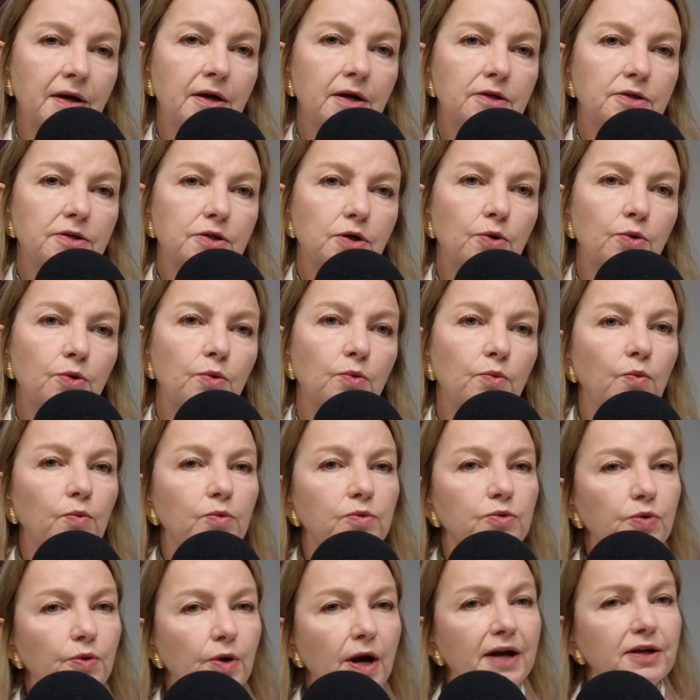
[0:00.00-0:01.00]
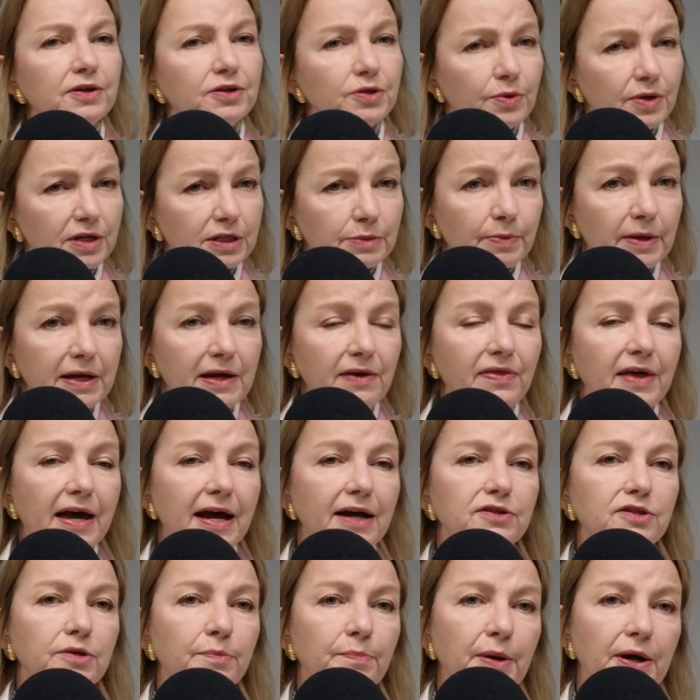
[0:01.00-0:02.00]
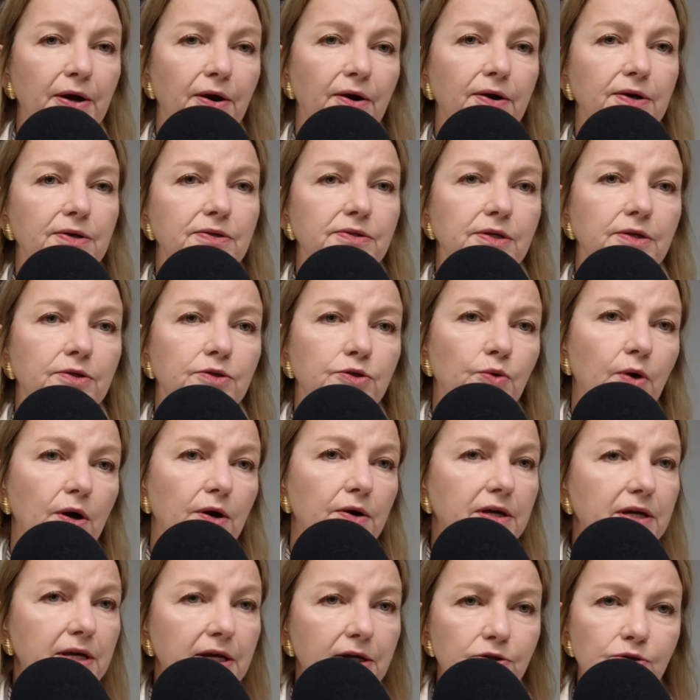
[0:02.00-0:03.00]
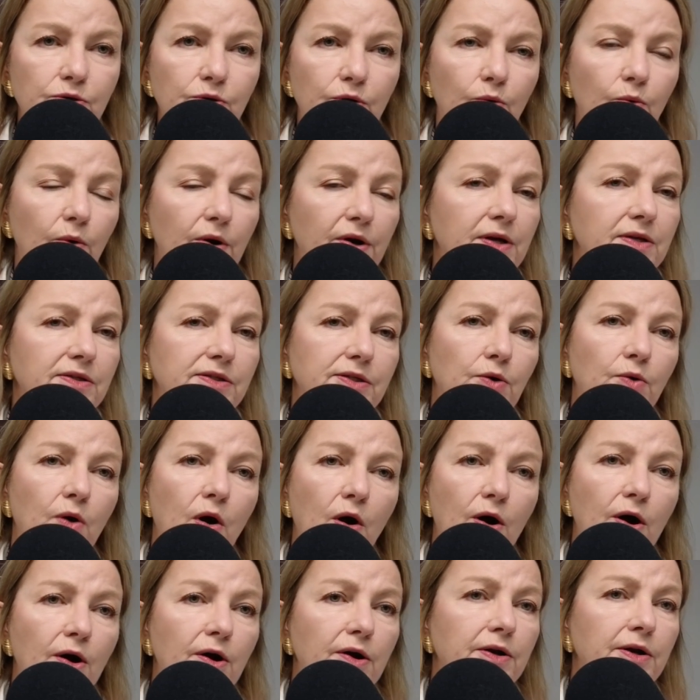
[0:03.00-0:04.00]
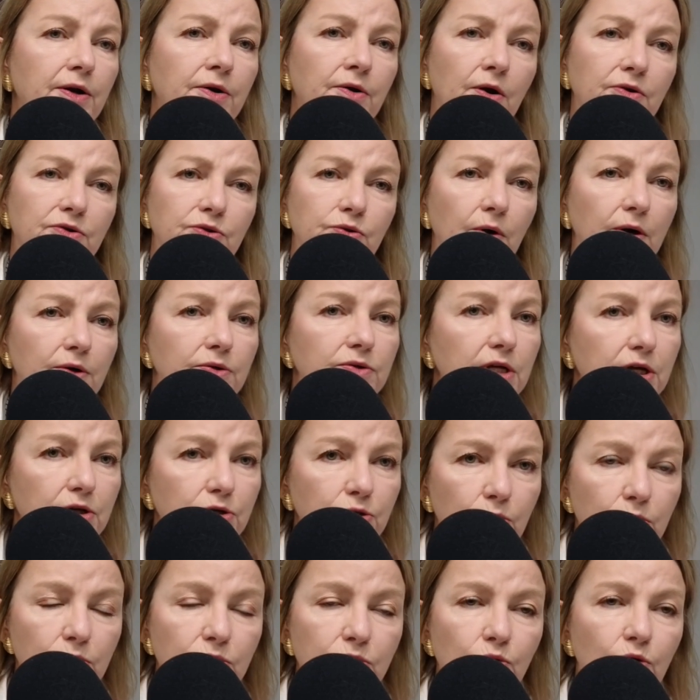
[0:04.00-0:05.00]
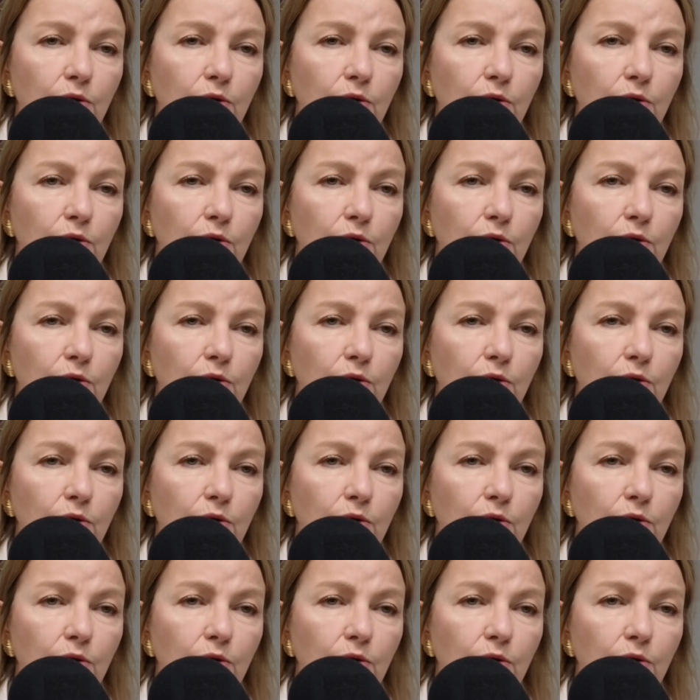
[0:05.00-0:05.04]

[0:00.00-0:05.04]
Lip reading: So try to explain that to parents and to our kids who are working so hard and to our teachers who